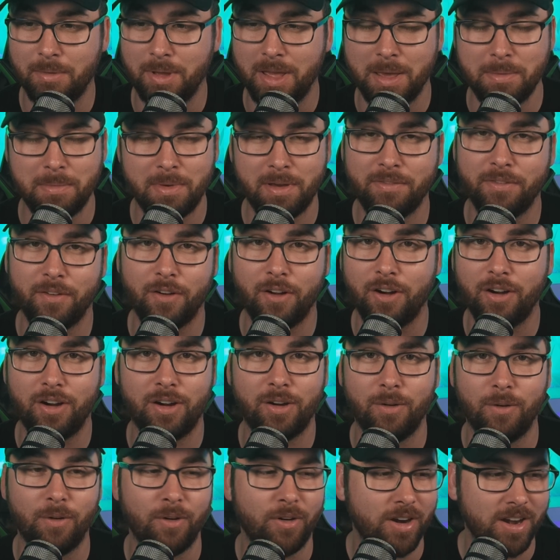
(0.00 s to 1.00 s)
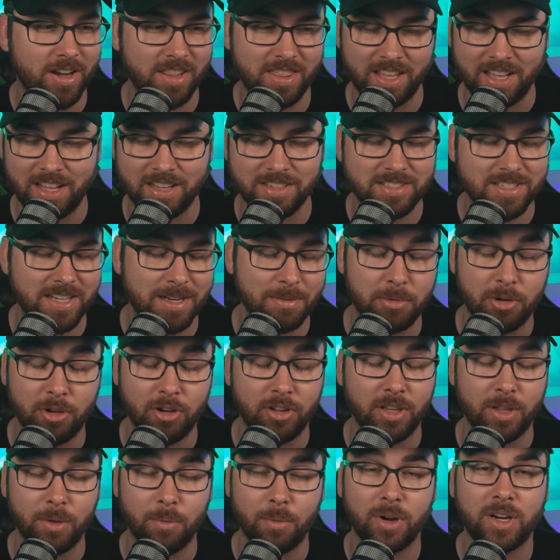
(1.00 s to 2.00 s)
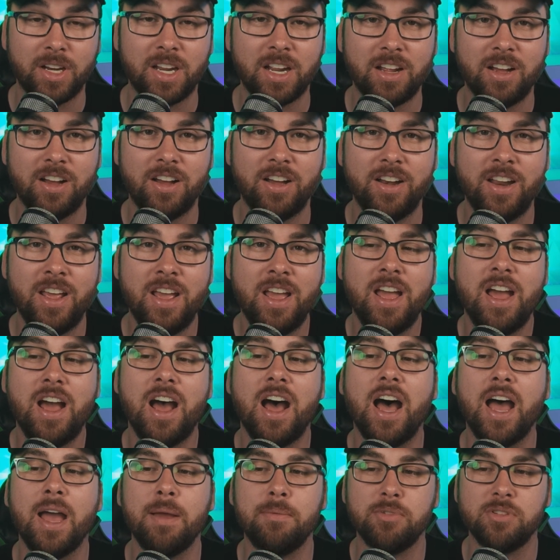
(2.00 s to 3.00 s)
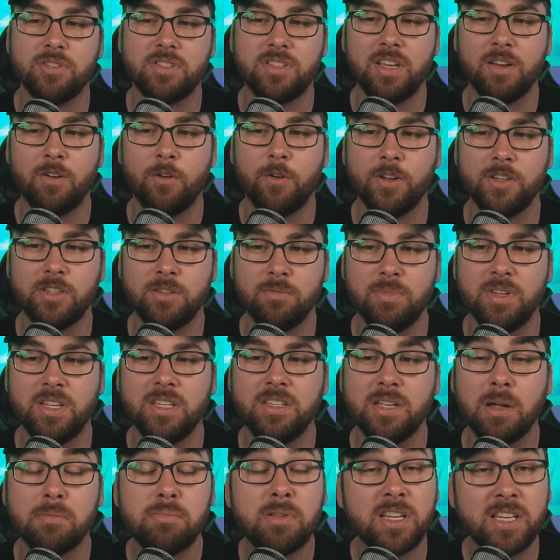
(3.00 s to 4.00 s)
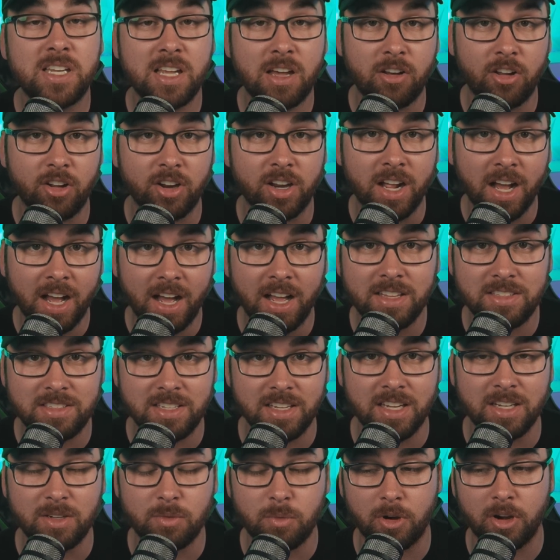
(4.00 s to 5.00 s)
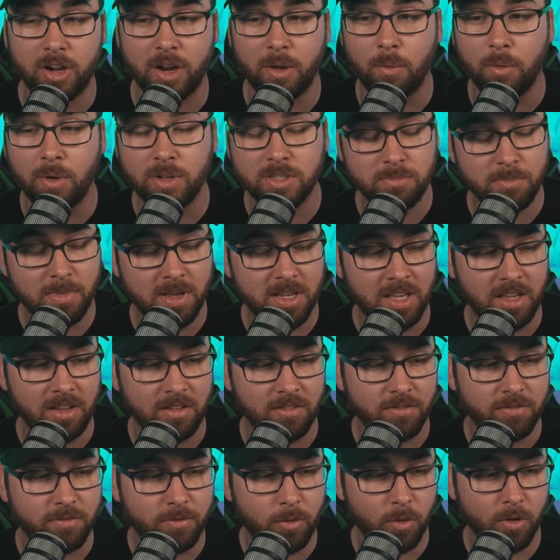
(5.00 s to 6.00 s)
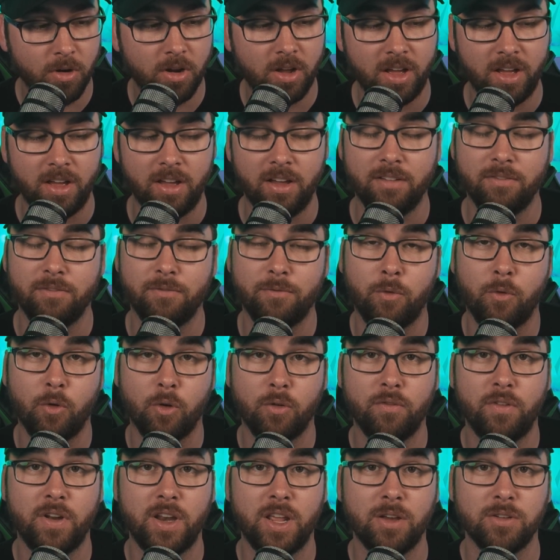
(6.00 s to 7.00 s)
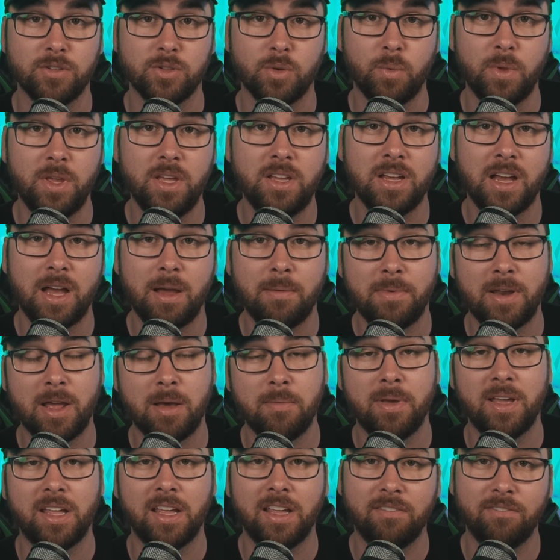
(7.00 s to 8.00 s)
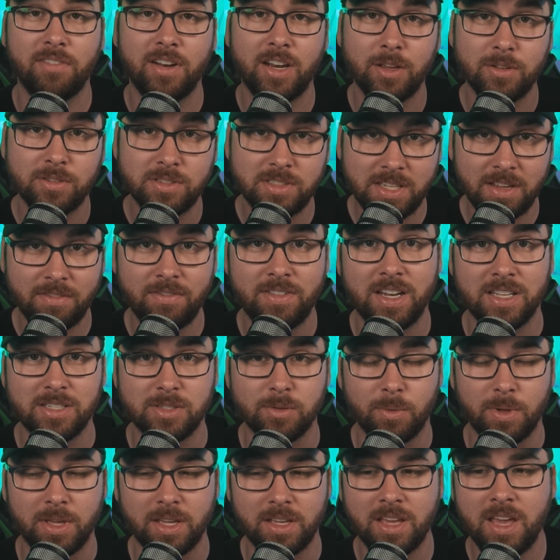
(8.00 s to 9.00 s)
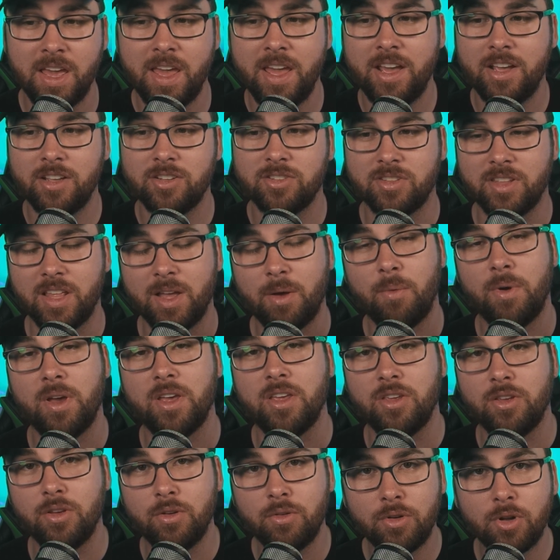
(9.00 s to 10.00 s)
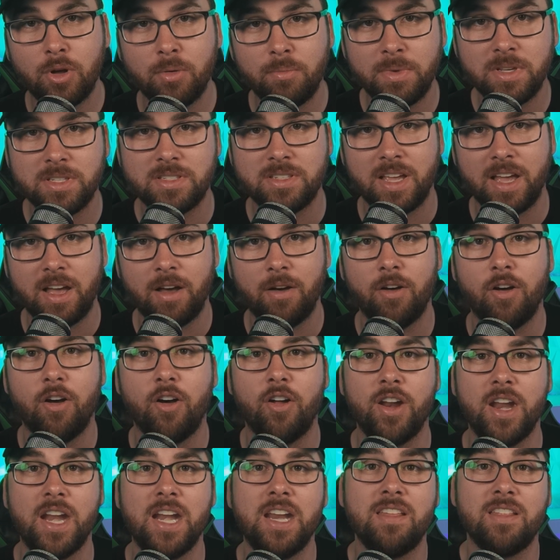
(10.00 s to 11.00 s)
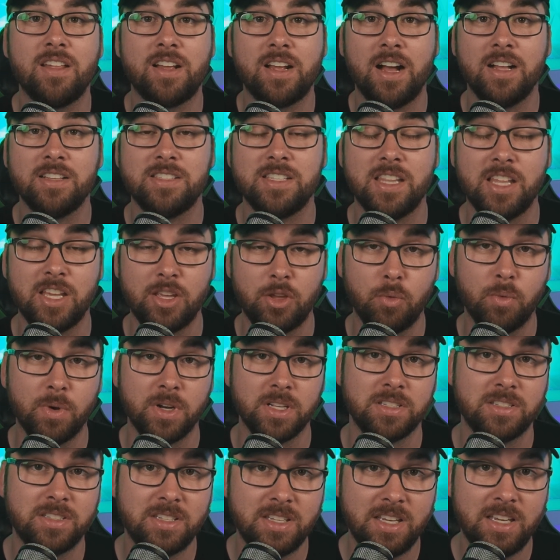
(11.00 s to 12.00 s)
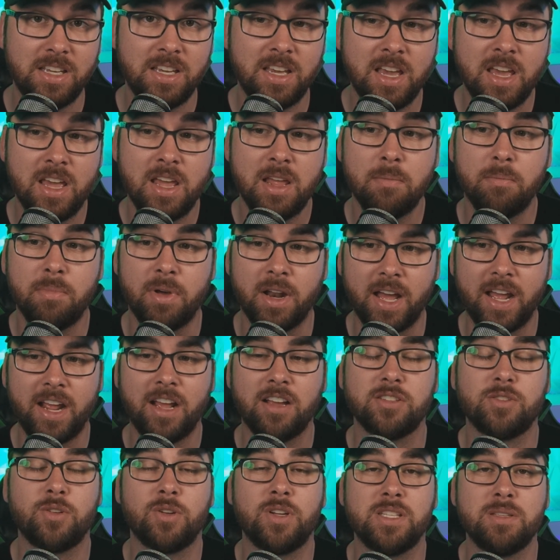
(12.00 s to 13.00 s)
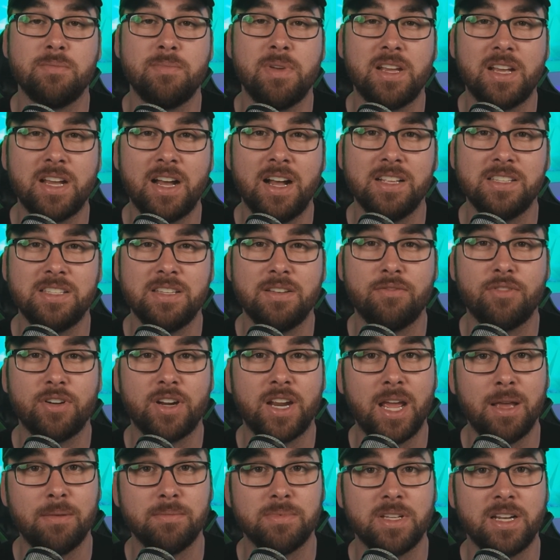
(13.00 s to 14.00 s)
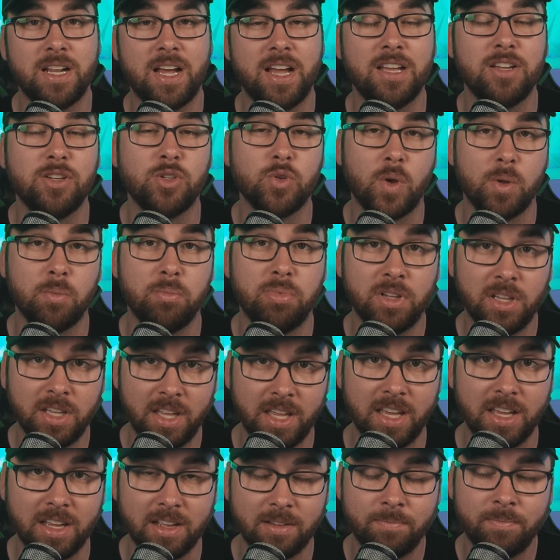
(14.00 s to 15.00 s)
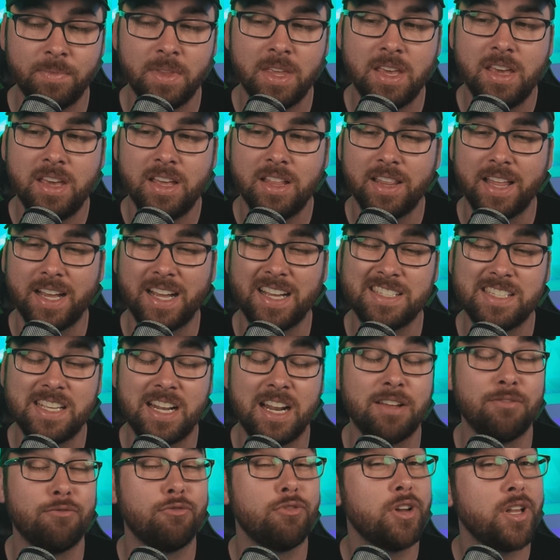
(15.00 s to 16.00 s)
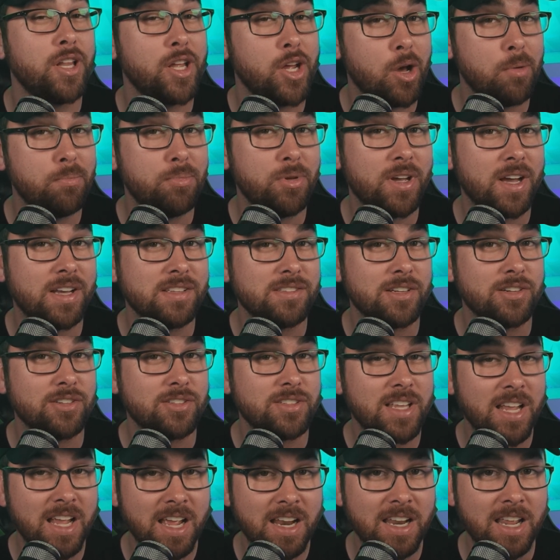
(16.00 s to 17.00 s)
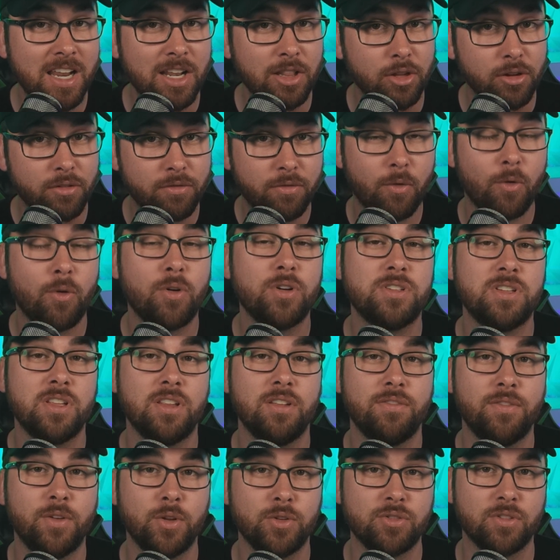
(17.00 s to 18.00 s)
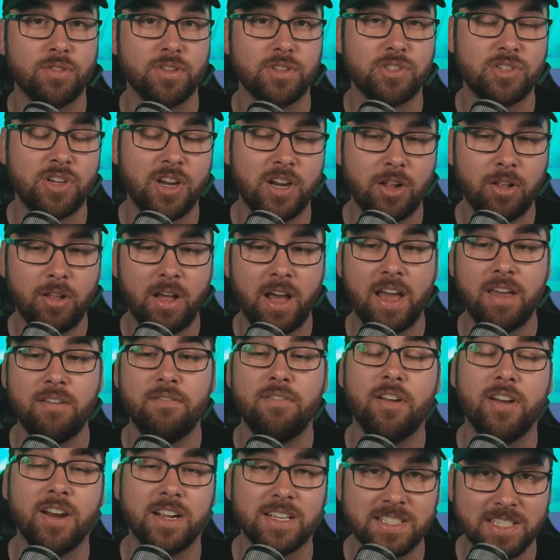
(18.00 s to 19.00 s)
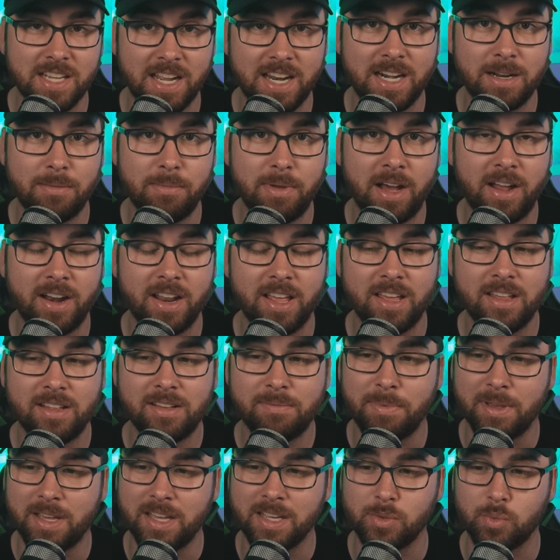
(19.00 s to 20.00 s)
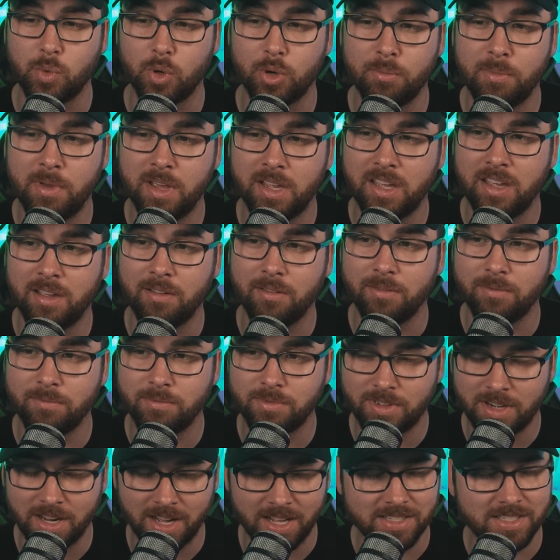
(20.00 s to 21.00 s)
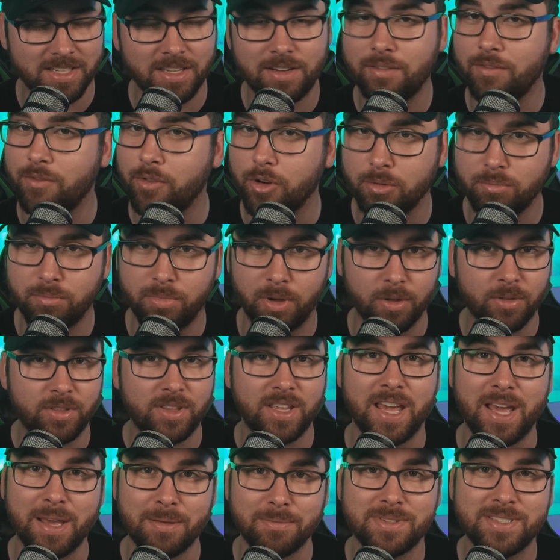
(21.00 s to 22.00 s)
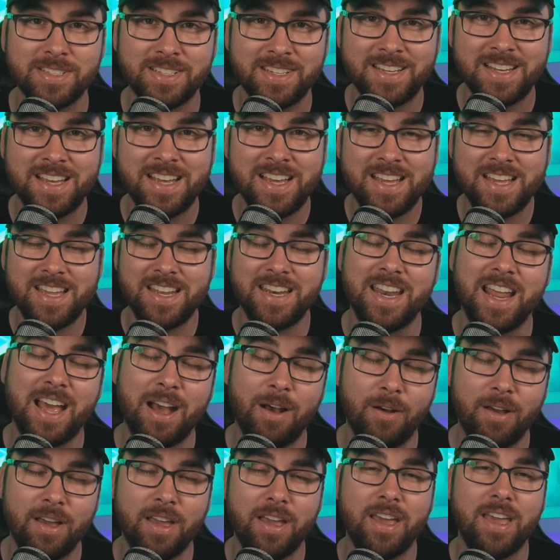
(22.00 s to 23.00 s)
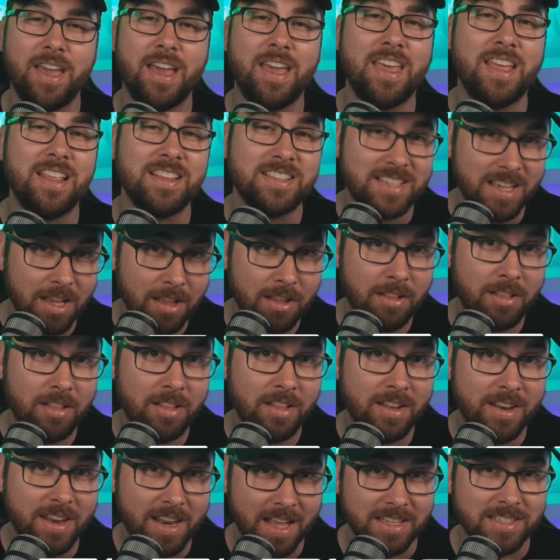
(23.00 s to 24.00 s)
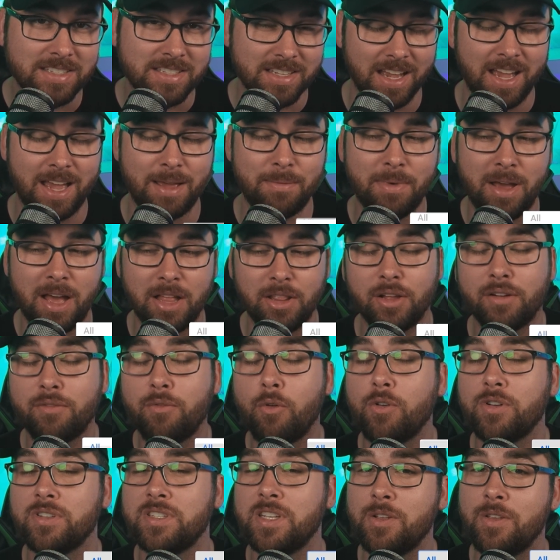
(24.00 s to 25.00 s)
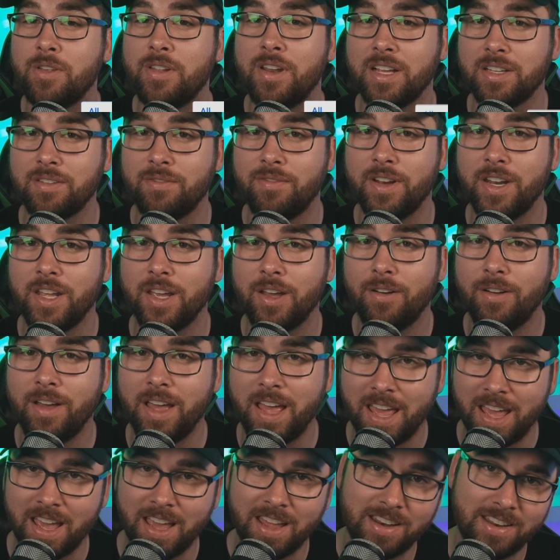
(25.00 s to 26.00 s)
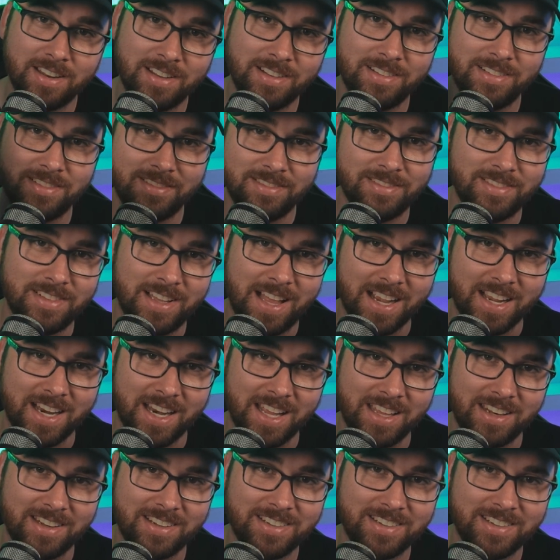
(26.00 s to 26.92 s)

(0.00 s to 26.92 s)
MFR or anything else that I'm currently working on. I'm just going to be doubling down on content where I was making four uh, four videos a week. I'm now making videos seven days a week. So that way you don't miss out on any of the content that you want to see. But I also get to make content for games that I enjoy playing. Like I said, I really hope you guys understand and look forward to the future of this channel. I am very excited about it because we're making content for both games. Now, until next time, I look forward to seeing you in the next video and lock it in.